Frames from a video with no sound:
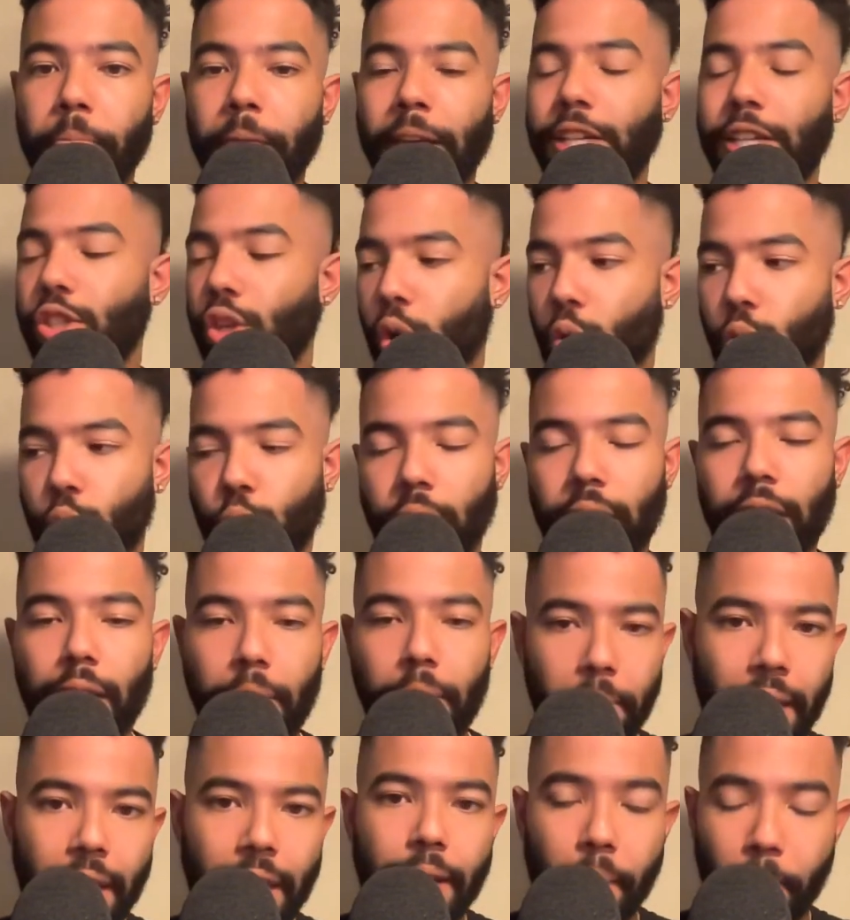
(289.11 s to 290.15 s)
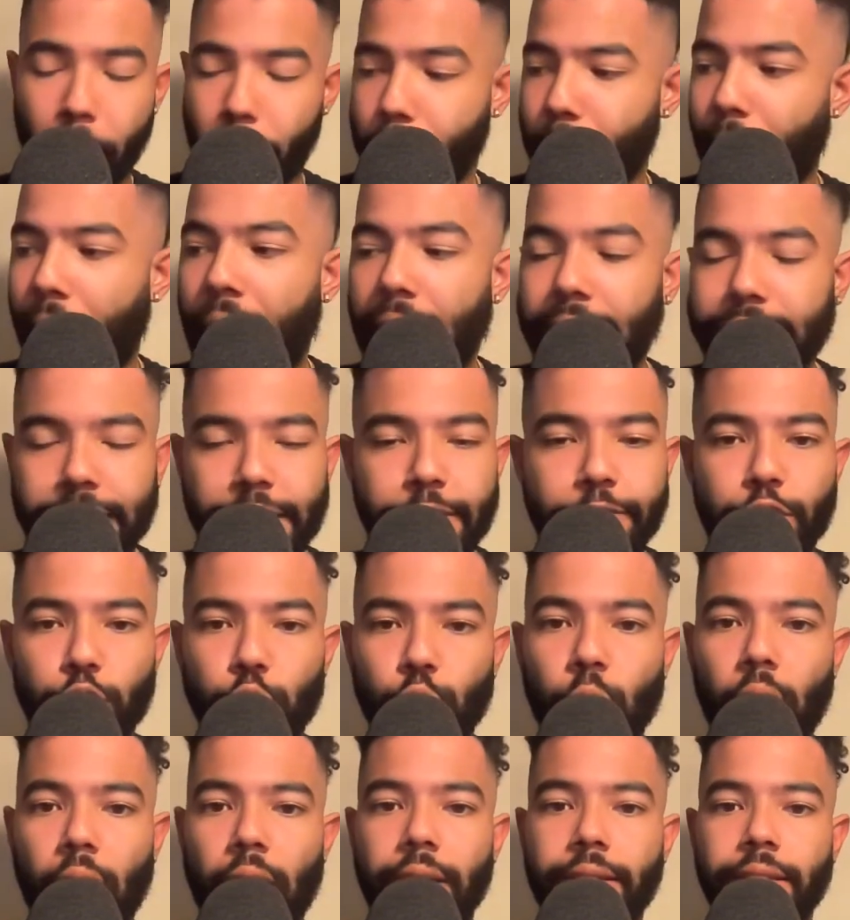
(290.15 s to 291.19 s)
he's already made massive
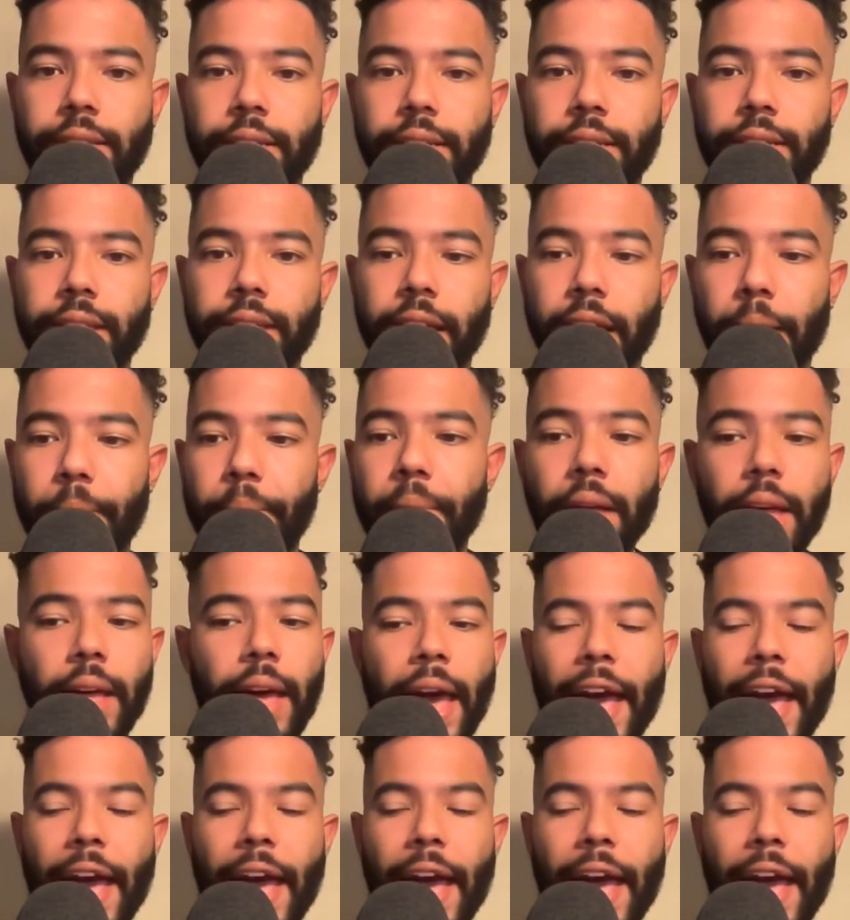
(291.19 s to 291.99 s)
strides in his game.